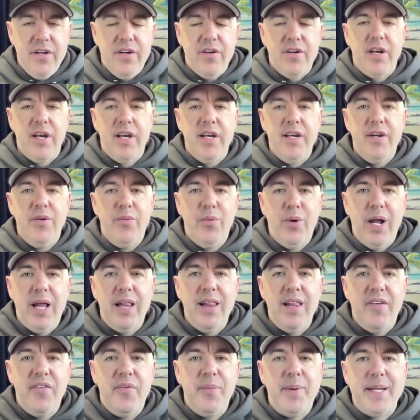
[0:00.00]
Okay. And what I
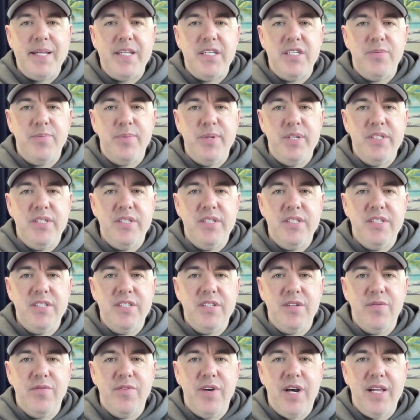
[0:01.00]
love about this business
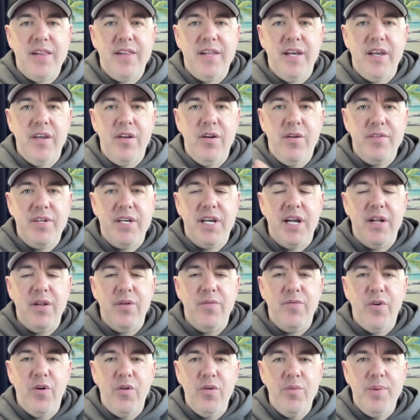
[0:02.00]
is the fact that you don't have to get on
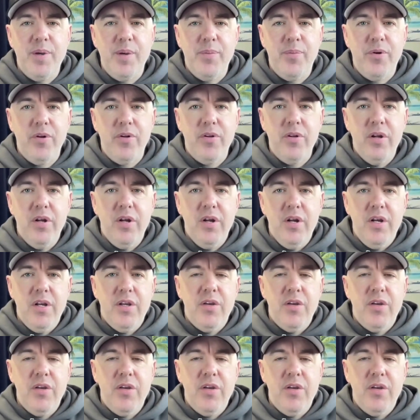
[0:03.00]
the phone with people.